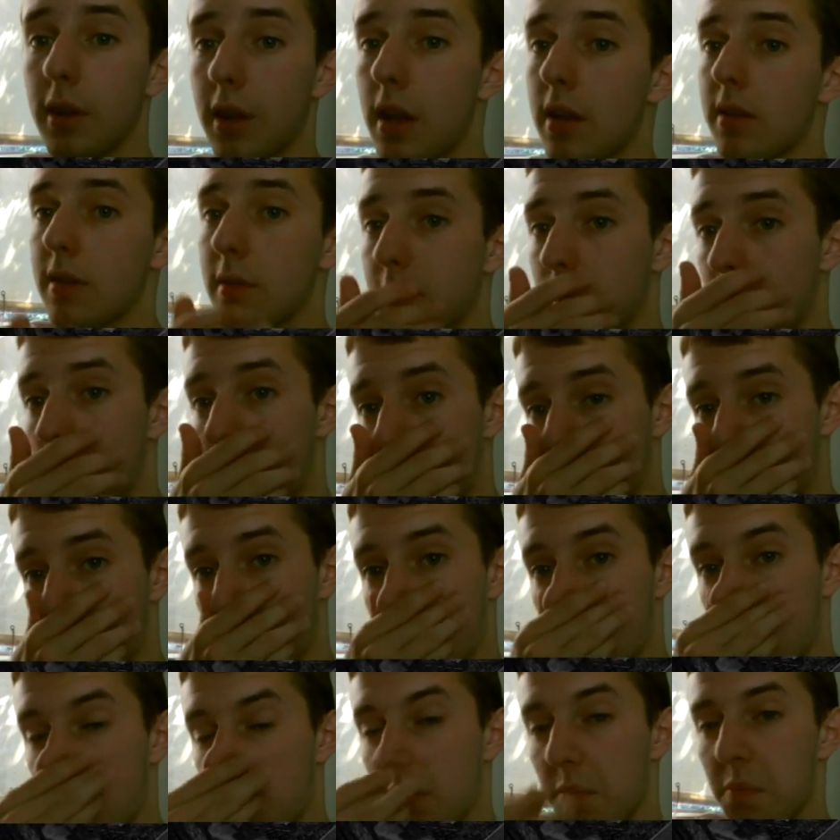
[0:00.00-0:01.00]
that's
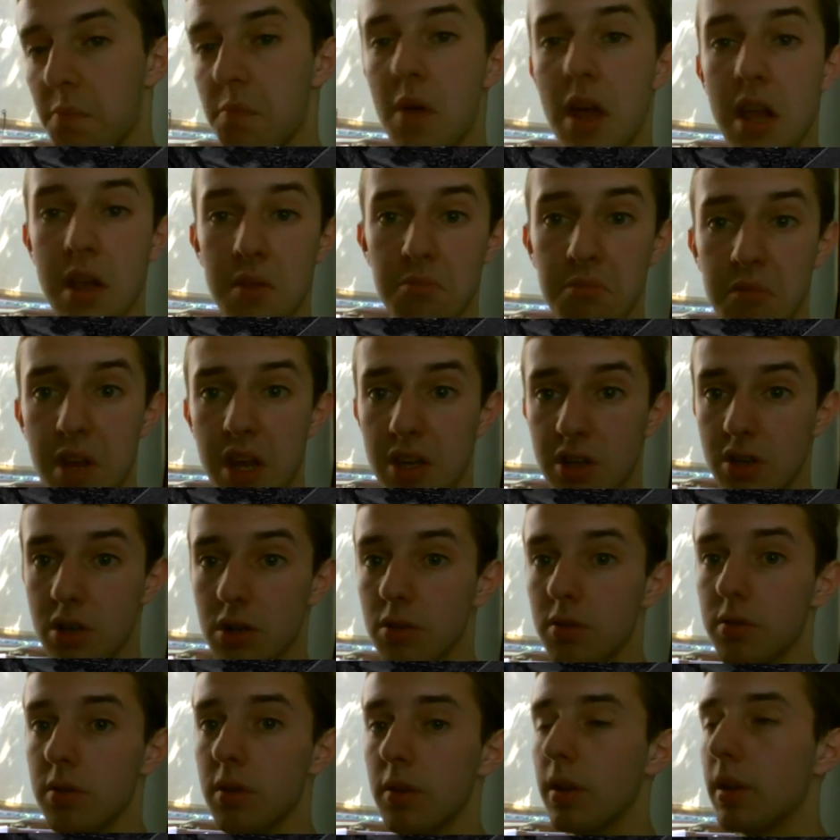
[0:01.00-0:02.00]
one of the main
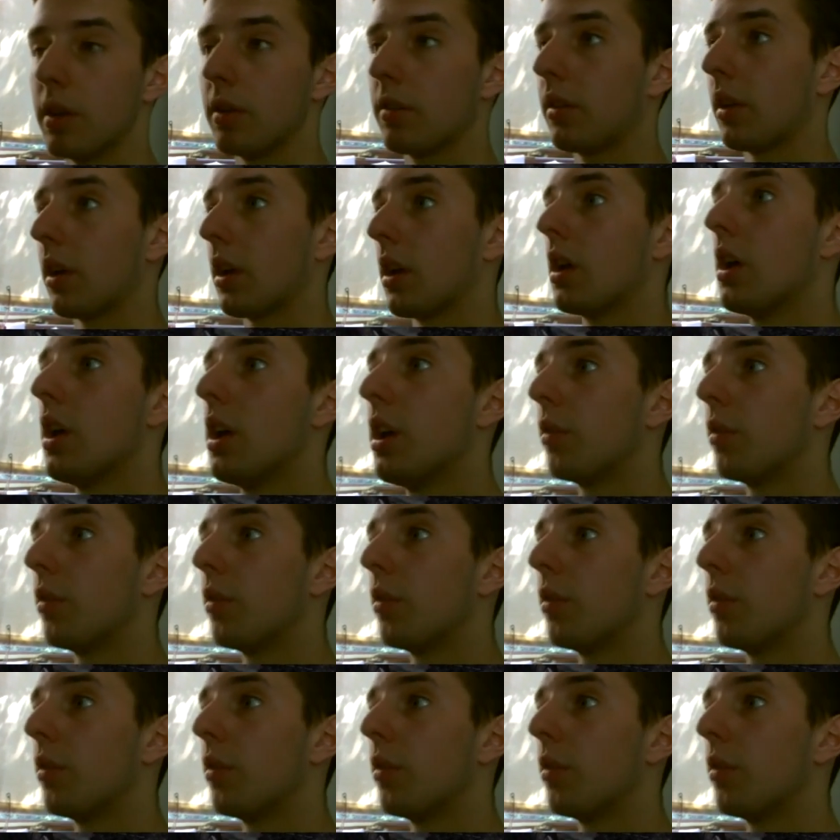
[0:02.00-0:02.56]
issues with this thing,